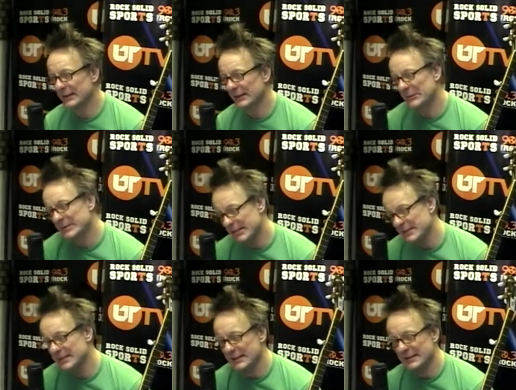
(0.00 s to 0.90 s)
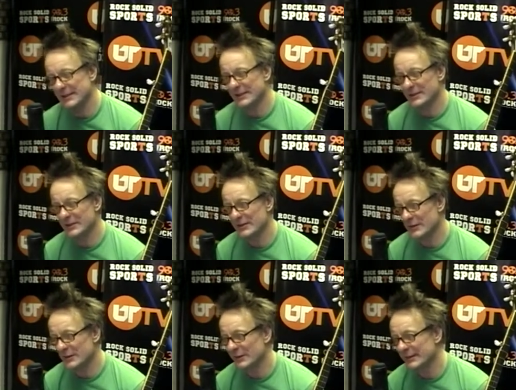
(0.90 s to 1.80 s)
limitations and things, and there's
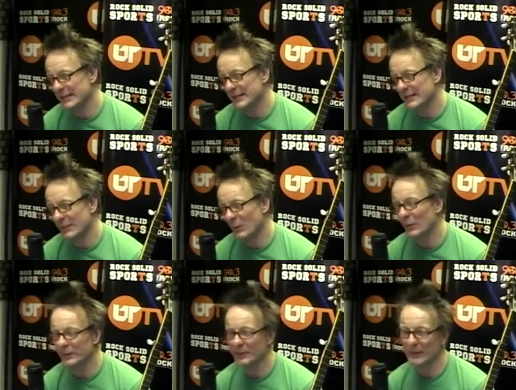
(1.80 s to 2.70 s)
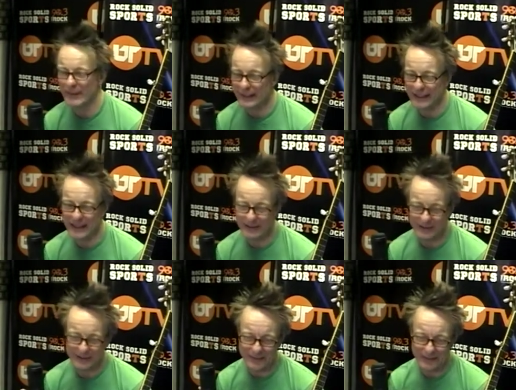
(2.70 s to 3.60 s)
like certain things that it won't do and it can't
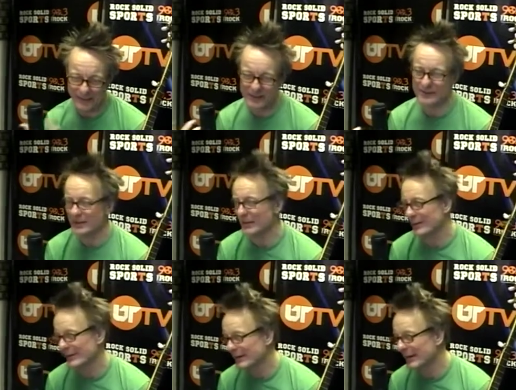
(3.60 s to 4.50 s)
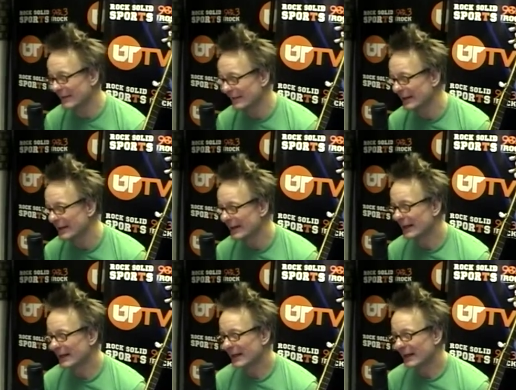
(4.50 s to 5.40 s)
do and it wants to do and stuff,
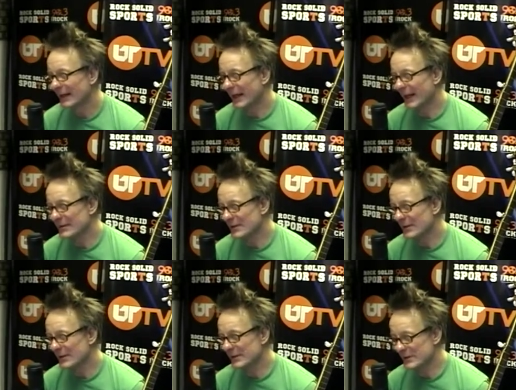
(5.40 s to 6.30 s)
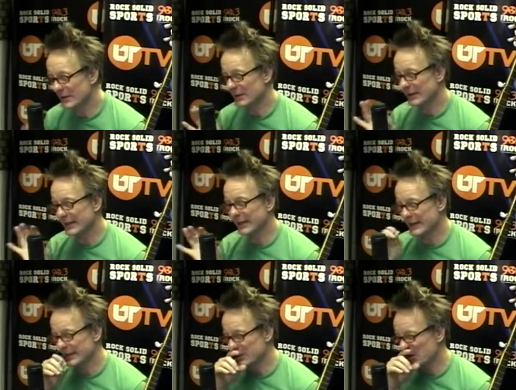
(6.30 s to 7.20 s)
and so you sort of look at
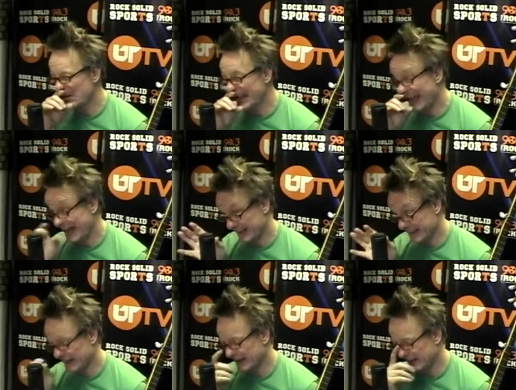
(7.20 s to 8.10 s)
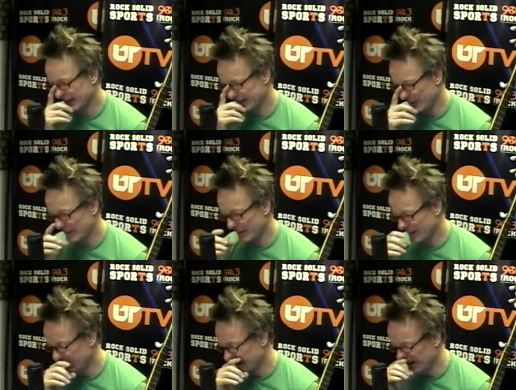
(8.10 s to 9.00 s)
everything sort of mechanically, like
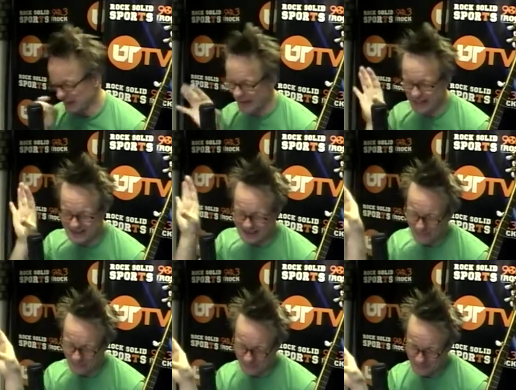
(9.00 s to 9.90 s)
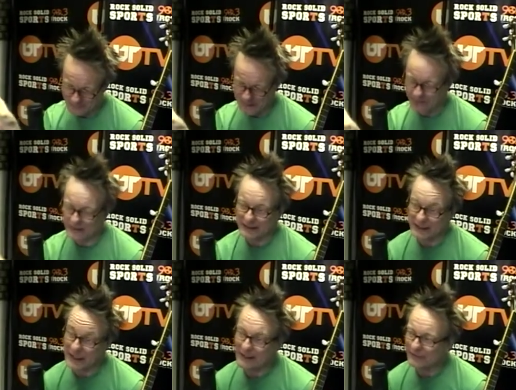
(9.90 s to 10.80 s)
the viola has its own
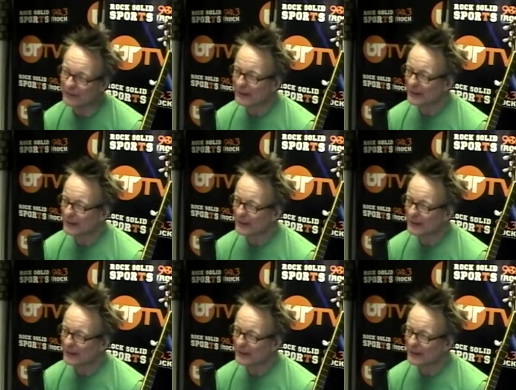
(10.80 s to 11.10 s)
clef,